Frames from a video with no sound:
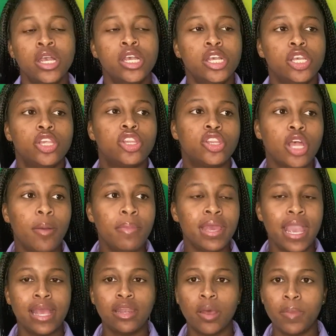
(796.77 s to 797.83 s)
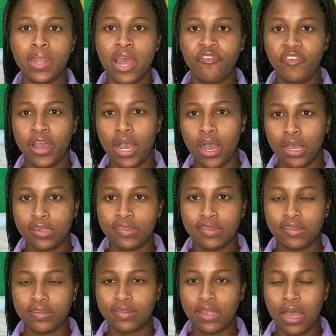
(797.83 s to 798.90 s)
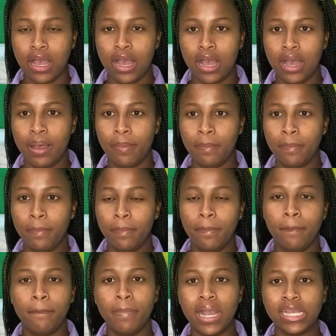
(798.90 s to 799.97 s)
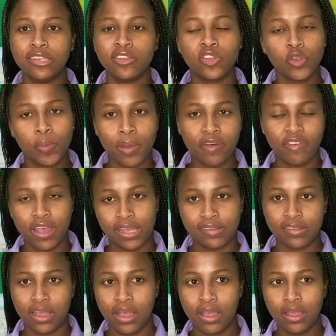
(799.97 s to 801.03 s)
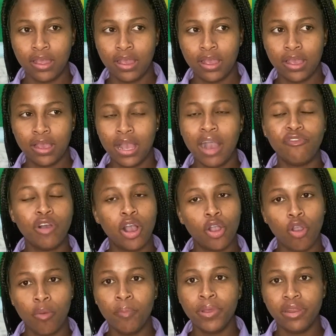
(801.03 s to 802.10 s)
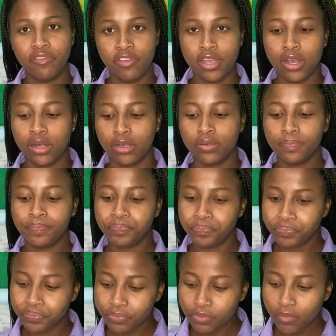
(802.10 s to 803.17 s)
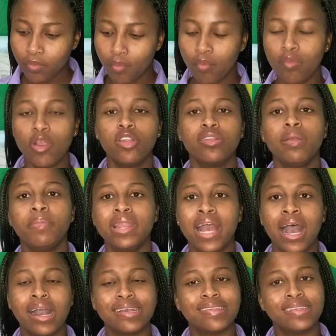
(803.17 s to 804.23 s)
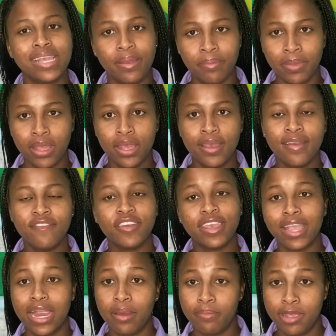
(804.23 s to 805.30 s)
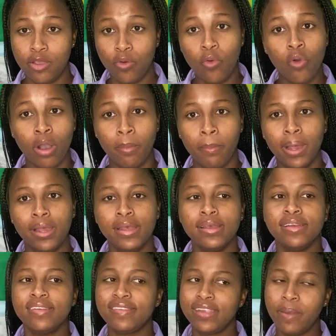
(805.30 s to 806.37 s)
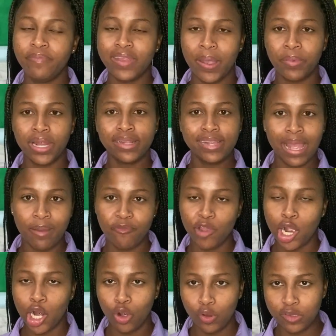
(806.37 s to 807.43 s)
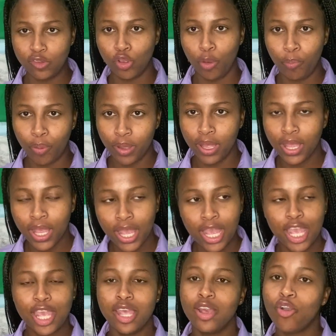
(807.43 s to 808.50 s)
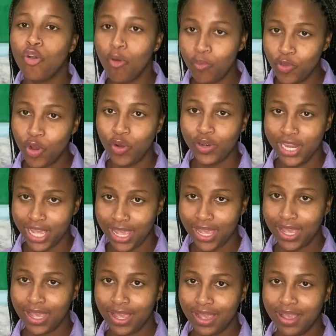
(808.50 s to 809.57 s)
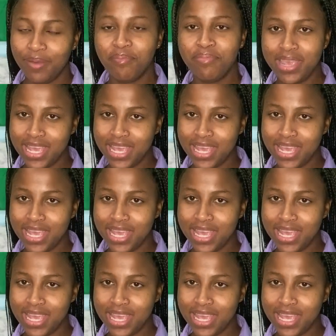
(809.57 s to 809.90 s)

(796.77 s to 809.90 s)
So I end up with that to ask my supervisor have a company vehicle. So I asked him to carry me home. Same time when I time to close up in come down there. Me the